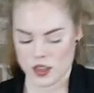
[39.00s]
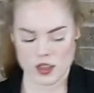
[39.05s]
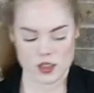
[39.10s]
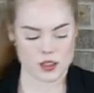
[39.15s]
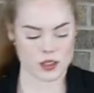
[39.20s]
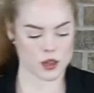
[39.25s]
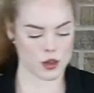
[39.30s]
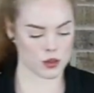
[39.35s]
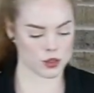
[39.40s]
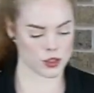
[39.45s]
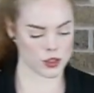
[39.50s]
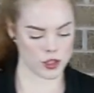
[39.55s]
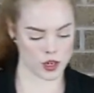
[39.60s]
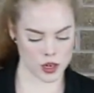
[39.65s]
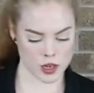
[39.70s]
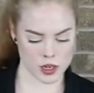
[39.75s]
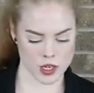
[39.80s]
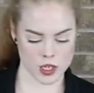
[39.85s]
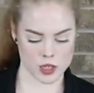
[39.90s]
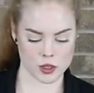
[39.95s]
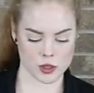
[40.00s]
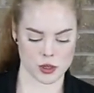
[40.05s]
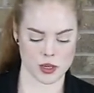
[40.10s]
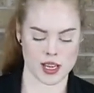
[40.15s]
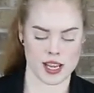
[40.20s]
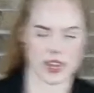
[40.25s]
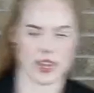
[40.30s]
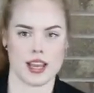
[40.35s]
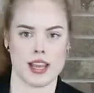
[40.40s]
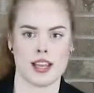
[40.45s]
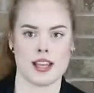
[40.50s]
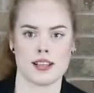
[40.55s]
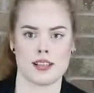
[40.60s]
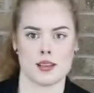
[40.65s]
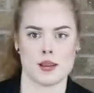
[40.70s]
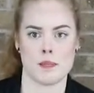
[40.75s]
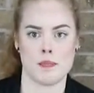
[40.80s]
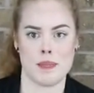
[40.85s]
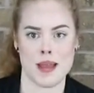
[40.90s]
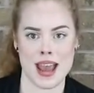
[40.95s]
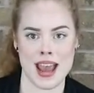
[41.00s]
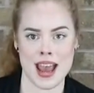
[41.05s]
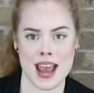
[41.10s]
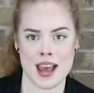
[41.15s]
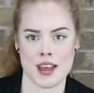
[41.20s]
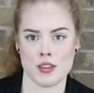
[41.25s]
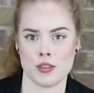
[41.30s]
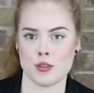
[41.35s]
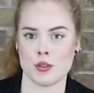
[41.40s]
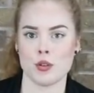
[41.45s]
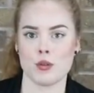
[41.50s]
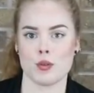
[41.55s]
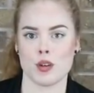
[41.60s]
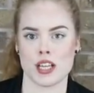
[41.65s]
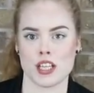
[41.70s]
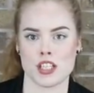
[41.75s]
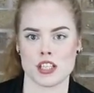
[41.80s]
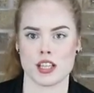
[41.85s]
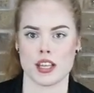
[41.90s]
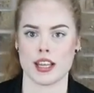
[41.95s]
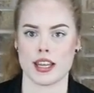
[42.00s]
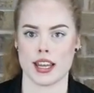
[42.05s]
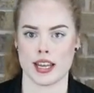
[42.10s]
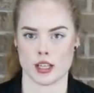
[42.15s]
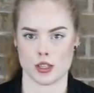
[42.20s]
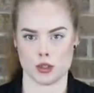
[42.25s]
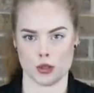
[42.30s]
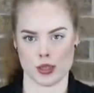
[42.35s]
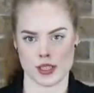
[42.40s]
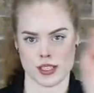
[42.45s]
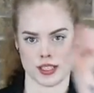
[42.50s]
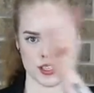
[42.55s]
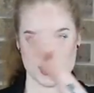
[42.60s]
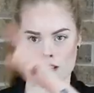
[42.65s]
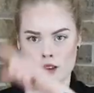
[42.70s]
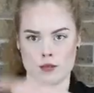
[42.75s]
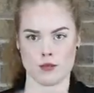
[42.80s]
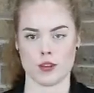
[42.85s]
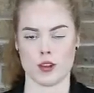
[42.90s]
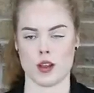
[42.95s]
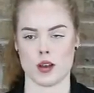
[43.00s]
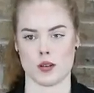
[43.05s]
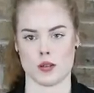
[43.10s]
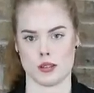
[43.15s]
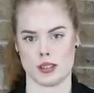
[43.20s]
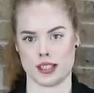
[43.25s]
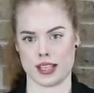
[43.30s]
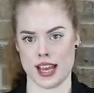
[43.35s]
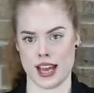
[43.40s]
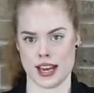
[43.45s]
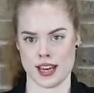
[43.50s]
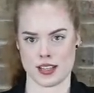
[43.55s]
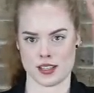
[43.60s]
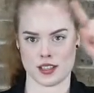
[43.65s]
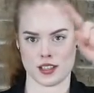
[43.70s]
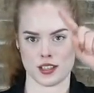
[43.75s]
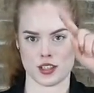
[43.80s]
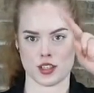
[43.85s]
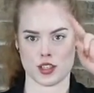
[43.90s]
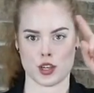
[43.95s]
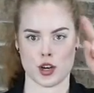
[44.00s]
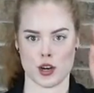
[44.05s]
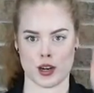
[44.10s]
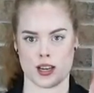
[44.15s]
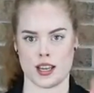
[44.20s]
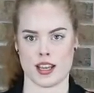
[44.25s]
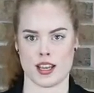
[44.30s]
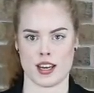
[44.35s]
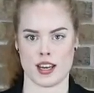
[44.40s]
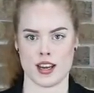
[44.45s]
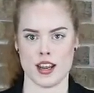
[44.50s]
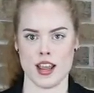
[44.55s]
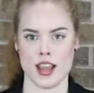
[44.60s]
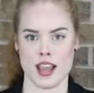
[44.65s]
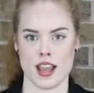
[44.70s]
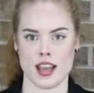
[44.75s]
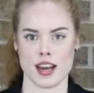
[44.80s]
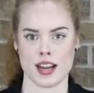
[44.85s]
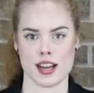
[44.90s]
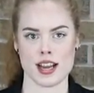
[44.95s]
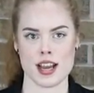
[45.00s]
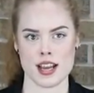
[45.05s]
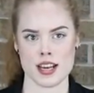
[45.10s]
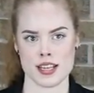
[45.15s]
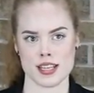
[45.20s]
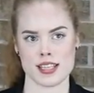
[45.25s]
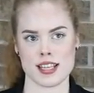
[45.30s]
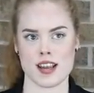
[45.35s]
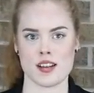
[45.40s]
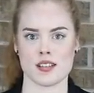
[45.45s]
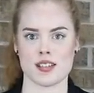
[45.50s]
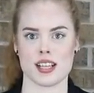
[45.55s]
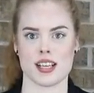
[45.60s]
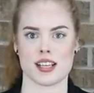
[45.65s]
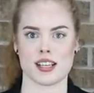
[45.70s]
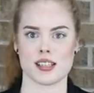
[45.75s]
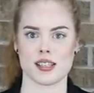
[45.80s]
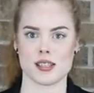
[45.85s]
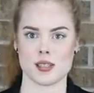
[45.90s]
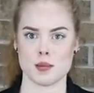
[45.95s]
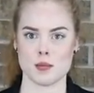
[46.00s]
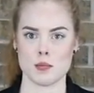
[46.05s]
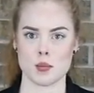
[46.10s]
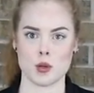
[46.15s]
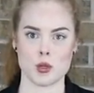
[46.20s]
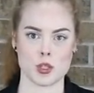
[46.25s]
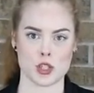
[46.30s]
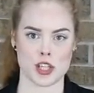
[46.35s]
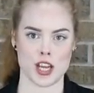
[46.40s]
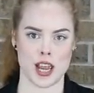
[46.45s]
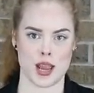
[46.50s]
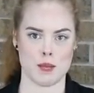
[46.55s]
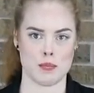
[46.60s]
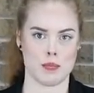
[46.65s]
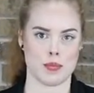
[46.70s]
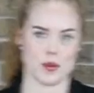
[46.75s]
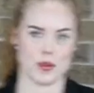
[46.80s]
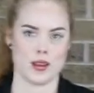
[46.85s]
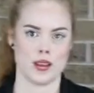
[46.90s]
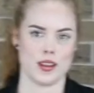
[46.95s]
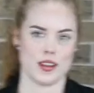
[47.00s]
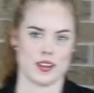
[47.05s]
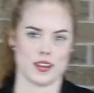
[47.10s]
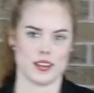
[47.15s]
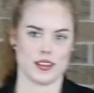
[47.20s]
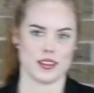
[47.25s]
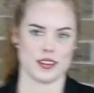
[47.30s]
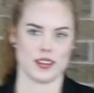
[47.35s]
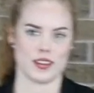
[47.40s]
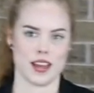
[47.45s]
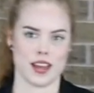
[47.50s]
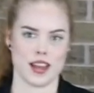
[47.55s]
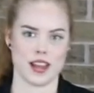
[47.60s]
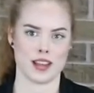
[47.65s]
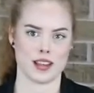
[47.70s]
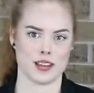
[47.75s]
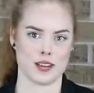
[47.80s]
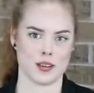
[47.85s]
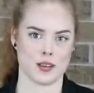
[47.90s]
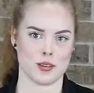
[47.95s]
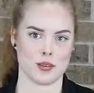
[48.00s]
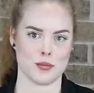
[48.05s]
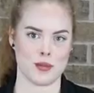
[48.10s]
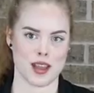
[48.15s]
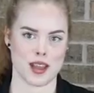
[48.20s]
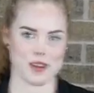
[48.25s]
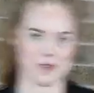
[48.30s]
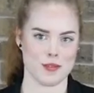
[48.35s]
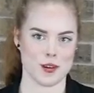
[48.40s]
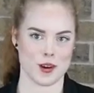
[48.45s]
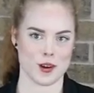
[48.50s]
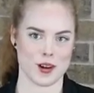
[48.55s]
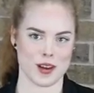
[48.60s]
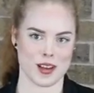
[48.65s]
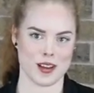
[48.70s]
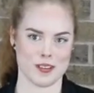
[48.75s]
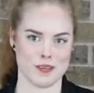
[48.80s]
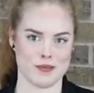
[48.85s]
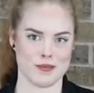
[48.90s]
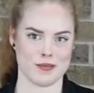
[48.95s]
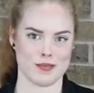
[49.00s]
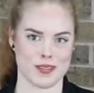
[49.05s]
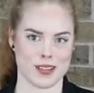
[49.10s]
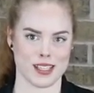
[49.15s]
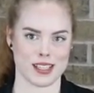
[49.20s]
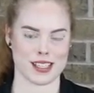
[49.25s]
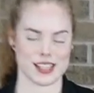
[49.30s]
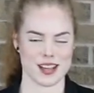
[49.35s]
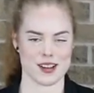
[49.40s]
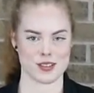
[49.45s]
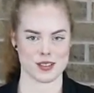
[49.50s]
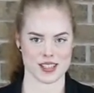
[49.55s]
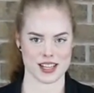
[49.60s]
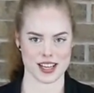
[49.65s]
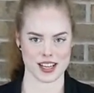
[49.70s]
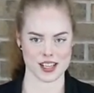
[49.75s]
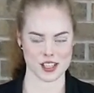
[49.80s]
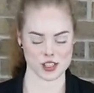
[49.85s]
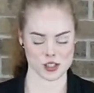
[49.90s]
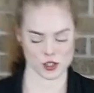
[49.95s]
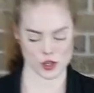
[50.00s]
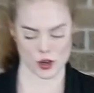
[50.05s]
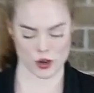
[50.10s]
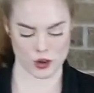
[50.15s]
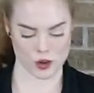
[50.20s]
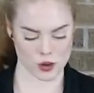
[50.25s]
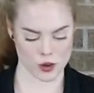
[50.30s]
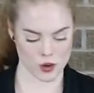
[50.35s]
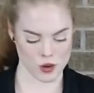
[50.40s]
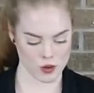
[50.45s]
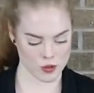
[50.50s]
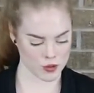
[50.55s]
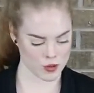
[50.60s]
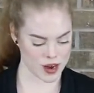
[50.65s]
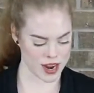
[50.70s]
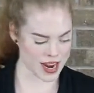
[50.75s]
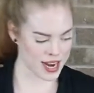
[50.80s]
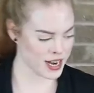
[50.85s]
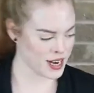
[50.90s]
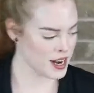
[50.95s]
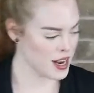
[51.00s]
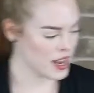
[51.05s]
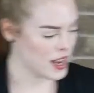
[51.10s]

So circuitry is a path through which electricity flows. That is a circuit. And it kind of sounds like a simple shape that you may have heard of. It sounds like a circle, right?